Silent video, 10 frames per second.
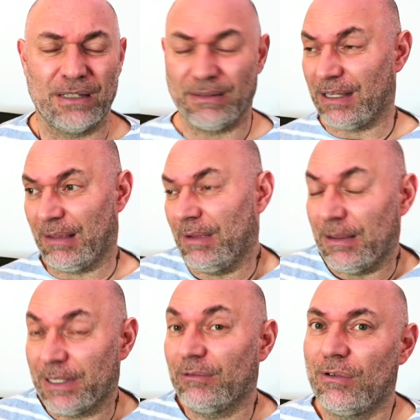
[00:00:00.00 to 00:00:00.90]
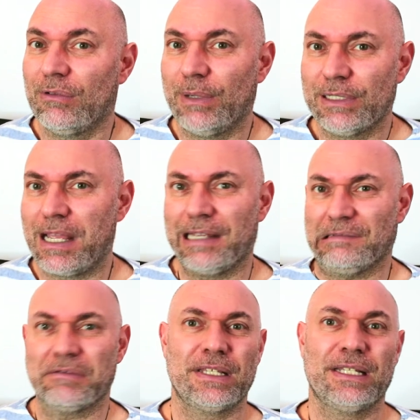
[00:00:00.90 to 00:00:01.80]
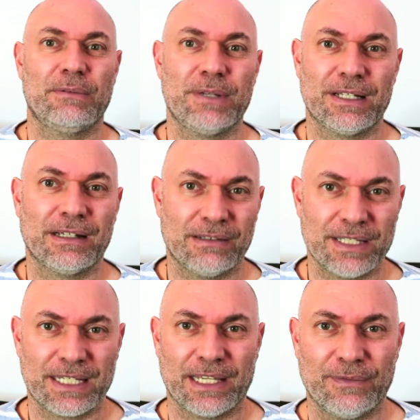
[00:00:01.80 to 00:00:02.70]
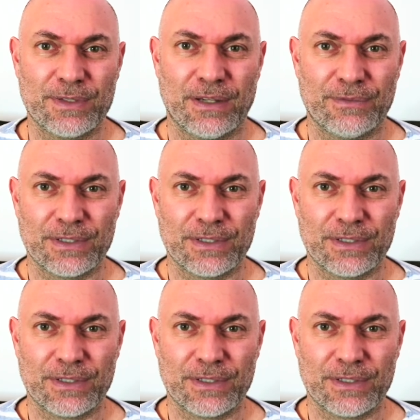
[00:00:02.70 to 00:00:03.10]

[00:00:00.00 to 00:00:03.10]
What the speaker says: And I might be wrong, but I don't think they recycle this kind of stuff.